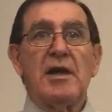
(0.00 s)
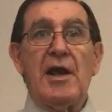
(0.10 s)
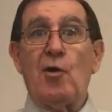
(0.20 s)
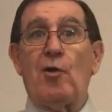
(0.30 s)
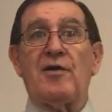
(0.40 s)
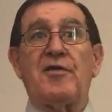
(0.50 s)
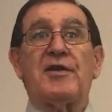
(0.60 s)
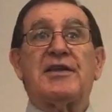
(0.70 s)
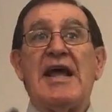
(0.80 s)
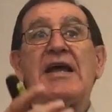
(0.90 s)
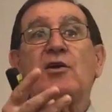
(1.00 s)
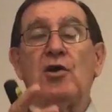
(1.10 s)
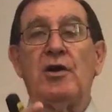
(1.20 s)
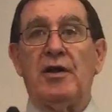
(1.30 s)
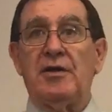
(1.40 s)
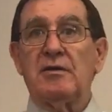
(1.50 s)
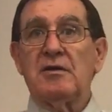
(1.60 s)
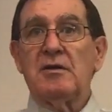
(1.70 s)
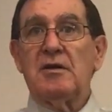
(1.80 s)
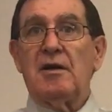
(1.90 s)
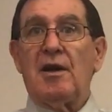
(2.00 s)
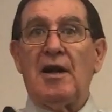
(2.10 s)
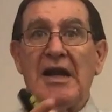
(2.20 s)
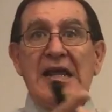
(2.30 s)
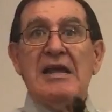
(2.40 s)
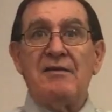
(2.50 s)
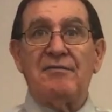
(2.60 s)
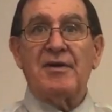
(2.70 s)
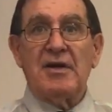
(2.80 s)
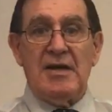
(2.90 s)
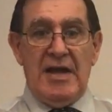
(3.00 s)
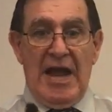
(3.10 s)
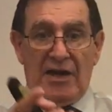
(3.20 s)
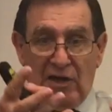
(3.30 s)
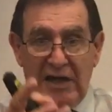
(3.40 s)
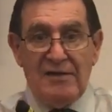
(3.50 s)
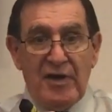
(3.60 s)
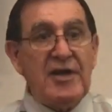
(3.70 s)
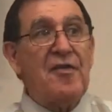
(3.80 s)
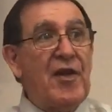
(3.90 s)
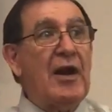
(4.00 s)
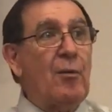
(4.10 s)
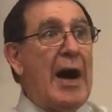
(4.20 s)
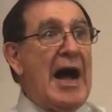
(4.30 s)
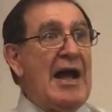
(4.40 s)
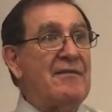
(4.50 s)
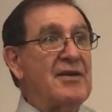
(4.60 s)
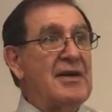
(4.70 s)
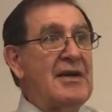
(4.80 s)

in order that they could leave and cleave unto their wife